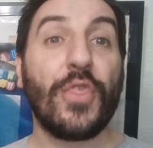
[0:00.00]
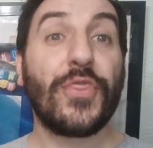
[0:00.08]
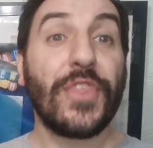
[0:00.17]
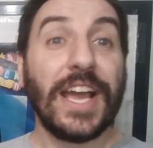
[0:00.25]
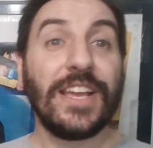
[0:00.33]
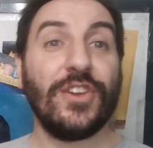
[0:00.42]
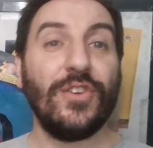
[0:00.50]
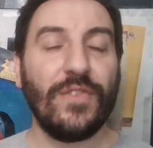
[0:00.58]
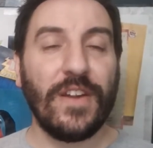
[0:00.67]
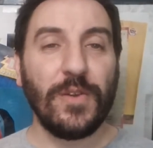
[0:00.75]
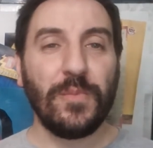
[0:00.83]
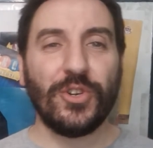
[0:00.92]
Thank you
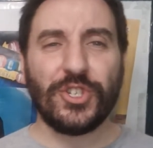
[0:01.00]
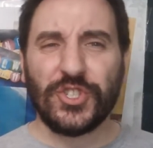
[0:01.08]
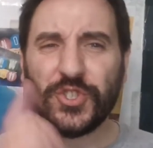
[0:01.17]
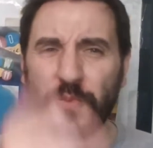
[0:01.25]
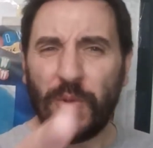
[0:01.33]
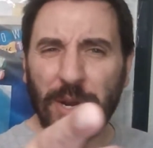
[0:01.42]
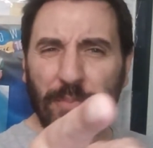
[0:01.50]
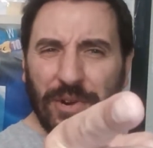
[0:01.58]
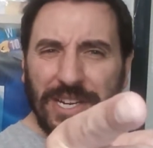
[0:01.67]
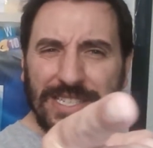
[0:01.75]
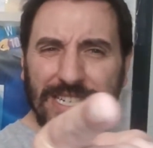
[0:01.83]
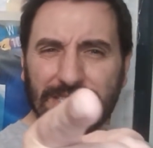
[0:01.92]
very much. Someone
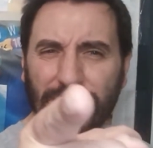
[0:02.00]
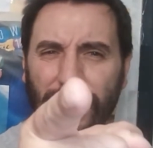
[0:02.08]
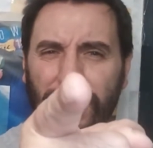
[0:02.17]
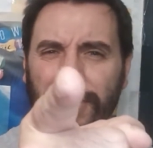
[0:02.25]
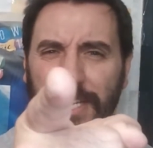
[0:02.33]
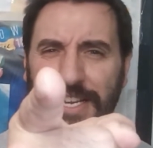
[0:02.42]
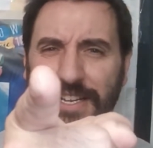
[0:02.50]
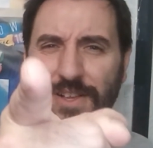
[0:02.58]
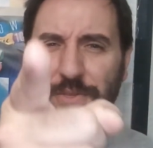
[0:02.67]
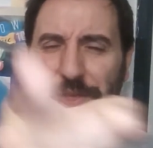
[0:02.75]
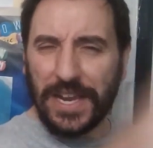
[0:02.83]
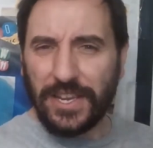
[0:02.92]
appreciates a good
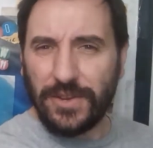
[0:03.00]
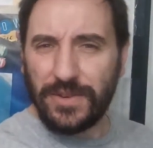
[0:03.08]
jingle. Thank you,